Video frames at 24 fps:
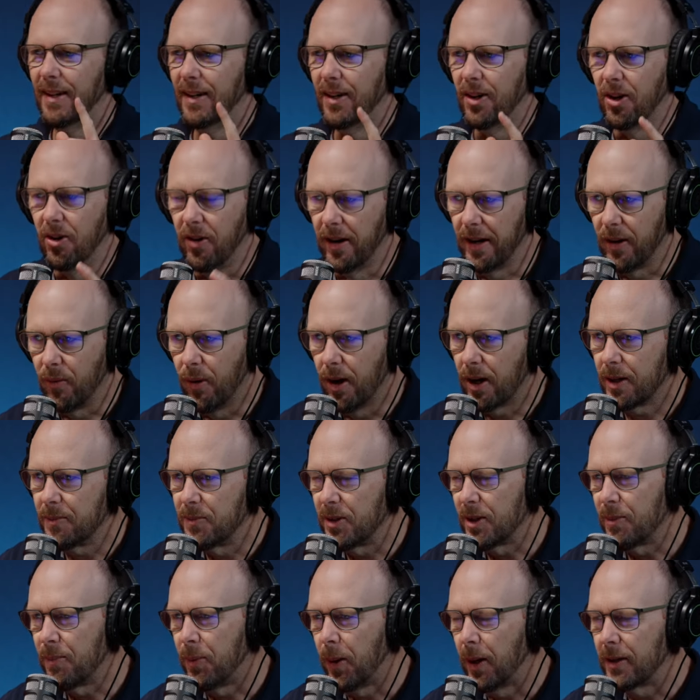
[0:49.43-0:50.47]
Alrighty, welcome
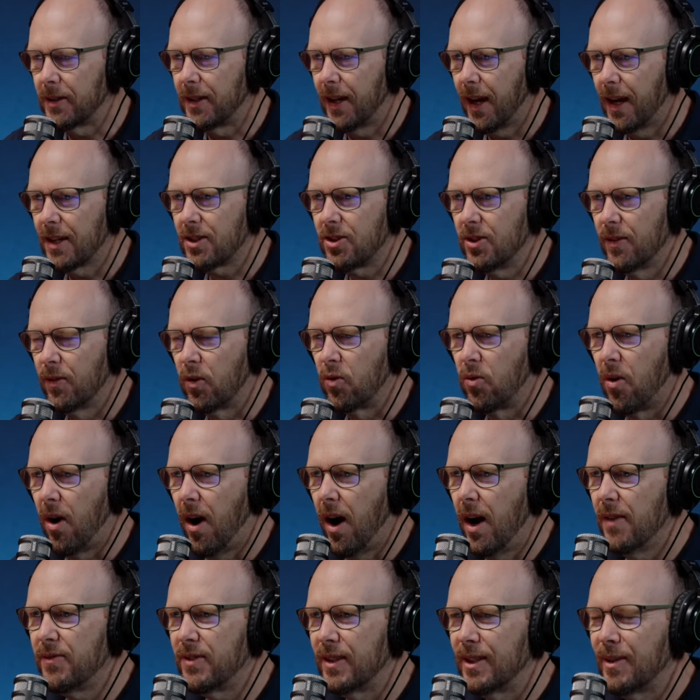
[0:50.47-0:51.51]
to the podcast. You've
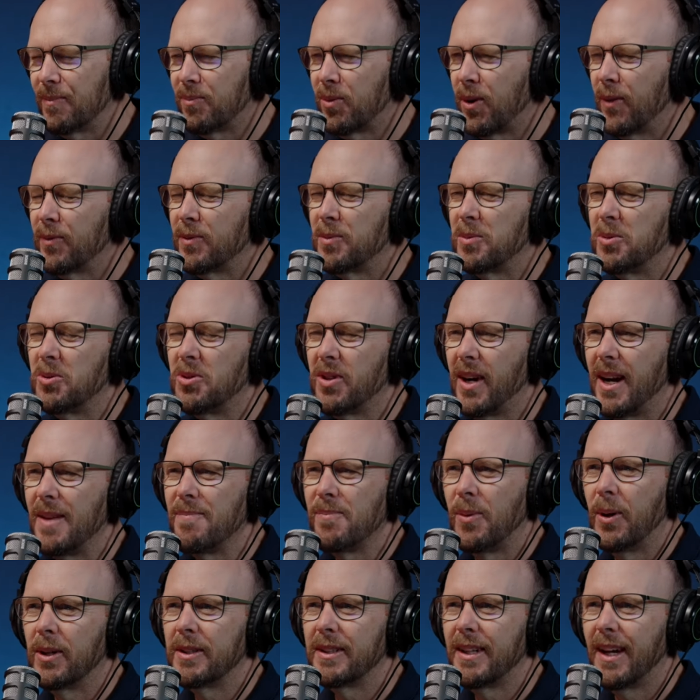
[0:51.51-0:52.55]
arrived at the Profitable Tradie
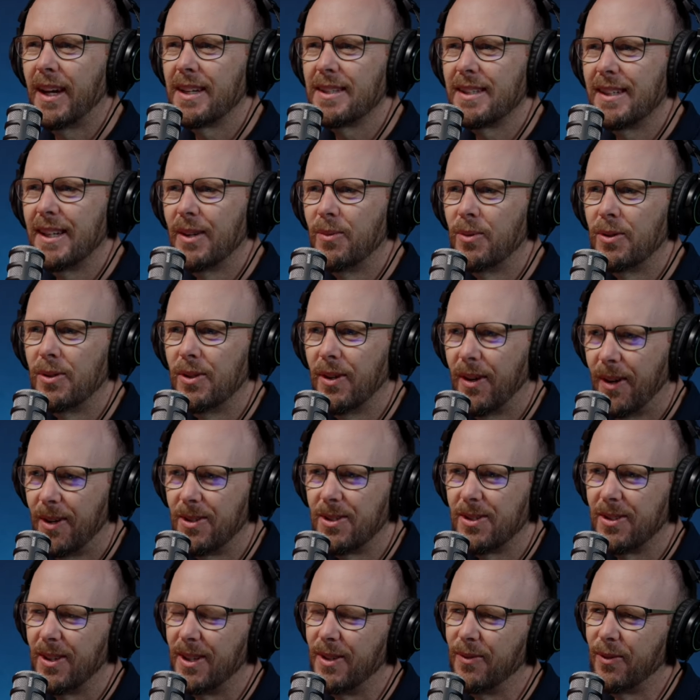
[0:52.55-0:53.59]
Podcast here with your
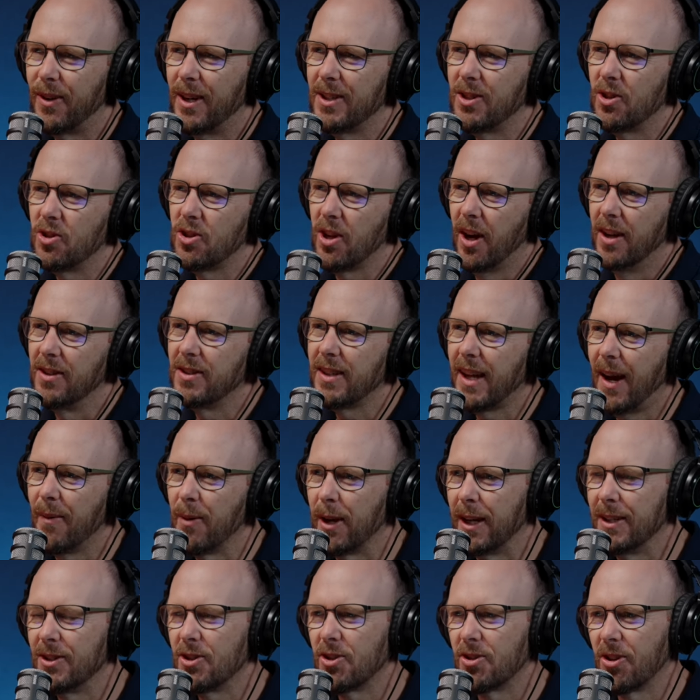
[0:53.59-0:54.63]
host, Tony Fraser-Jones.
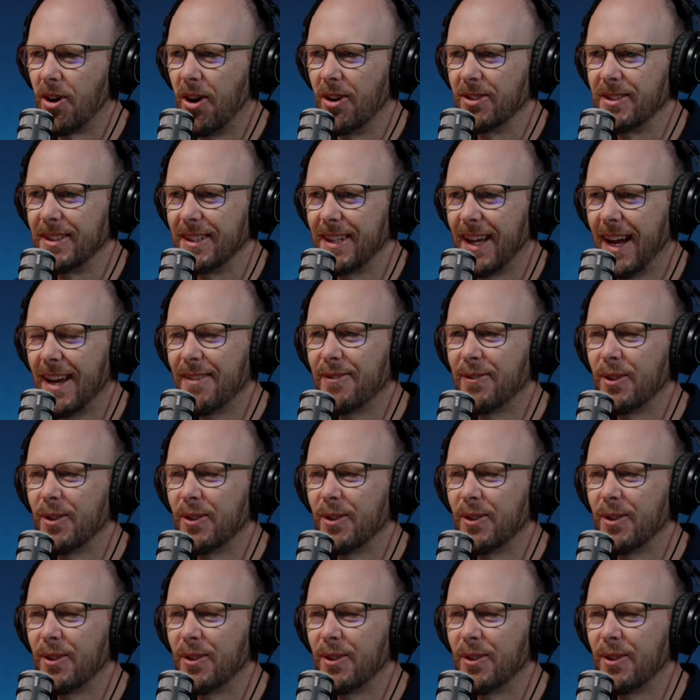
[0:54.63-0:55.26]
Coming in strong today.